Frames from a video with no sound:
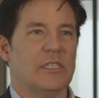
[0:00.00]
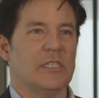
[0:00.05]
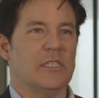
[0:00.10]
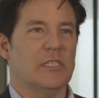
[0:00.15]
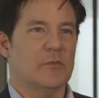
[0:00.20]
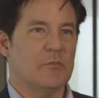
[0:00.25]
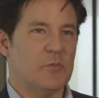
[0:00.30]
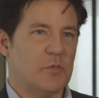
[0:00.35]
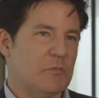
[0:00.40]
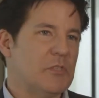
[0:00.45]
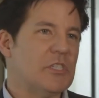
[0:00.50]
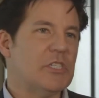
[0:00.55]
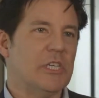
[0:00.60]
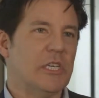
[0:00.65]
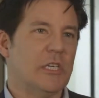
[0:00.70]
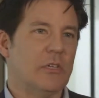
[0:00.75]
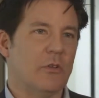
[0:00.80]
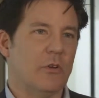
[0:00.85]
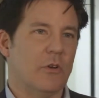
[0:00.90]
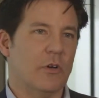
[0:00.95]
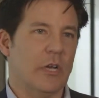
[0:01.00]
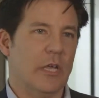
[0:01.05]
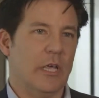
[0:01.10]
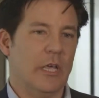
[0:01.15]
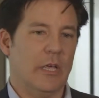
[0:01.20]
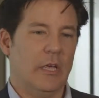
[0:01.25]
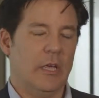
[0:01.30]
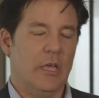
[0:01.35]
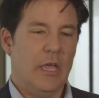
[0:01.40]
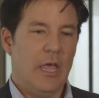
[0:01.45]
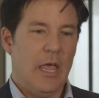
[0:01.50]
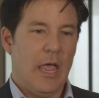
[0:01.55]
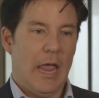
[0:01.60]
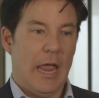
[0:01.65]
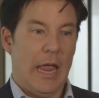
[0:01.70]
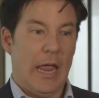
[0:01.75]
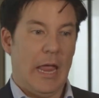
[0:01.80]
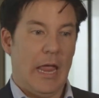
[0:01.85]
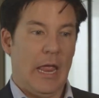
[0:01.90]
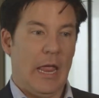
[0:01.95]
systems or machine learning.
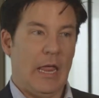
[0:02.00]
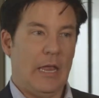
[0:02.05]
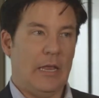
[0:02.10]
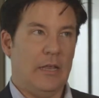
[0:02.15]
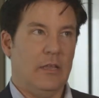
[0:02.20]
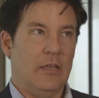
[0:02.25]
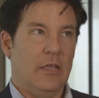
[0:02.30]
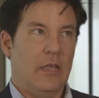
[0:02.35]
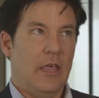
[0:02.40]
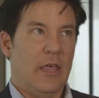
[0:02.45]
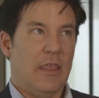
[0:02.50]
And